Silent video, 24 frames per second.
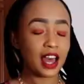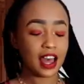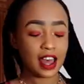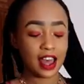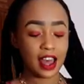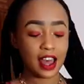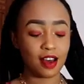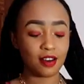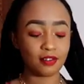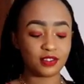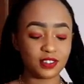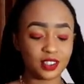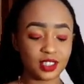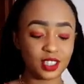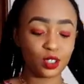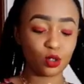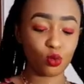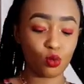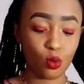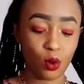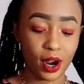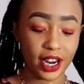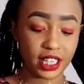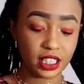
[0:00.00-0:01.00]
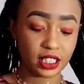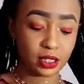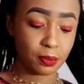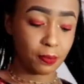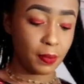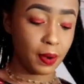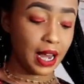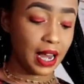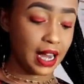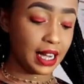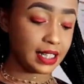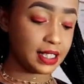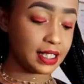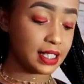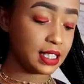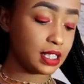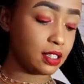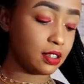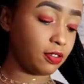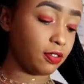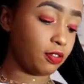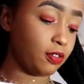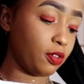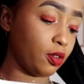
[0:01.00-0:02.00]
I have this white pants
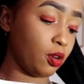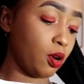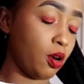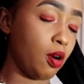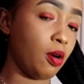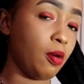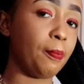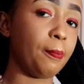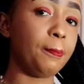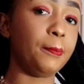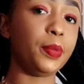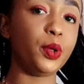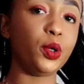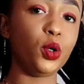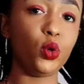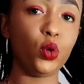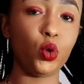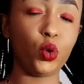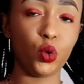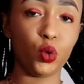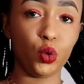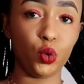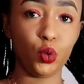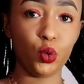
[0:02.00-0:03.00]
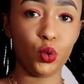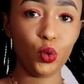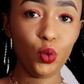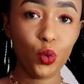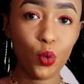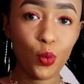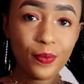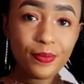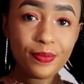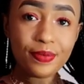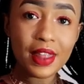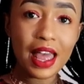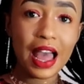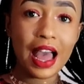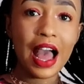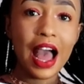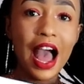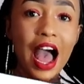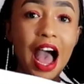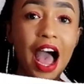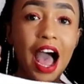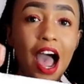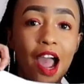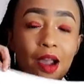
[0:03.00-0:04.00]
from Boohoo.
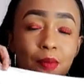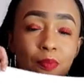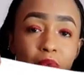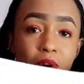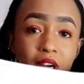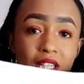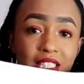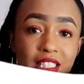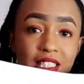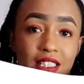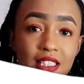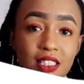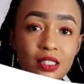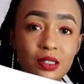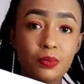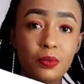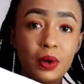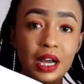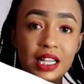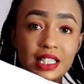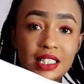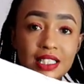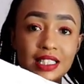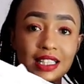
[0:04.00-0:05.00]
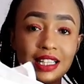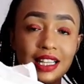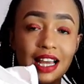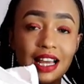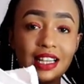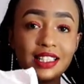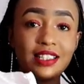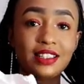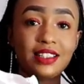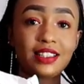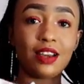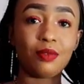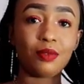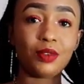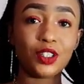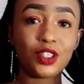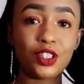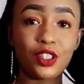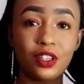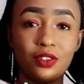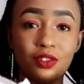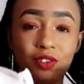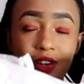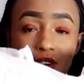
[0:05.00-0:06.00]
I bought this pants last year. I'm not
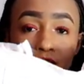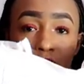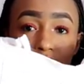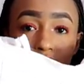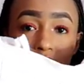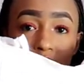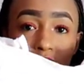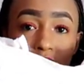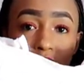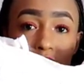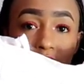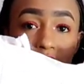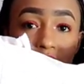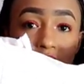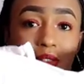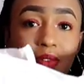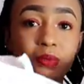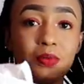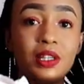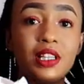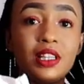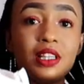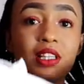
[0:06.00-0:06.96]
sure if they're going to fit me.